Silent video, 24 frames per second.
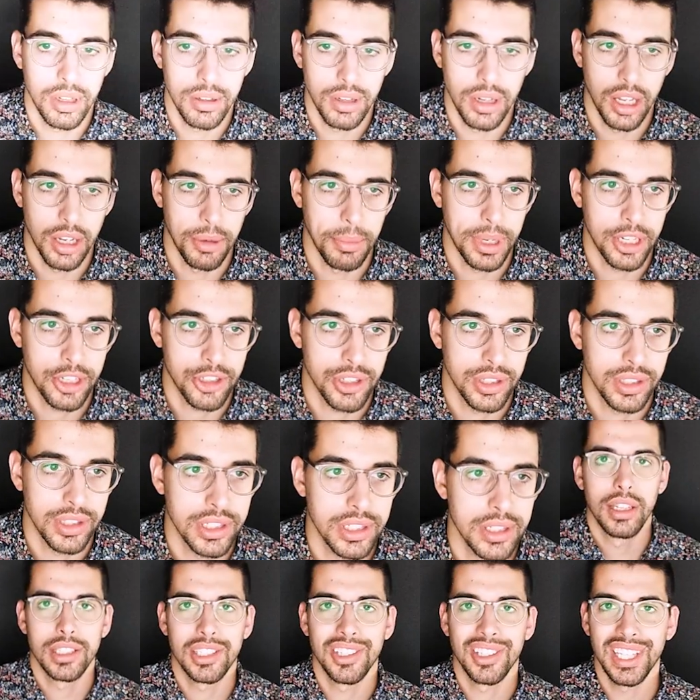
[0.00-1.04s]

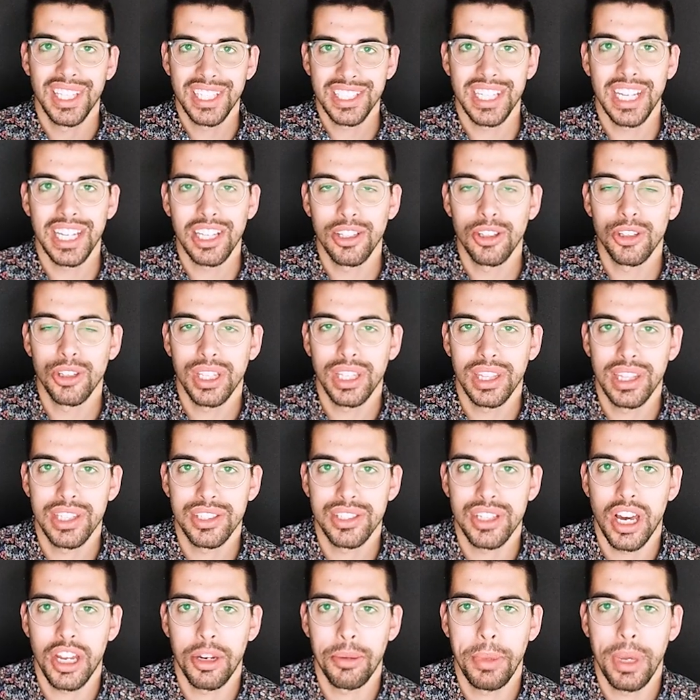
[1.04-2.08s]
automations. So let's take a look at
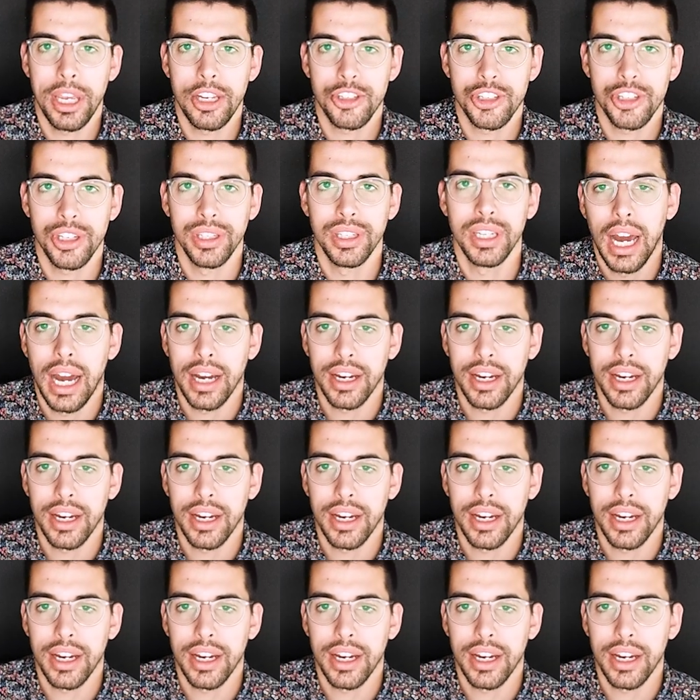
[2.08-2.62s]
this automation.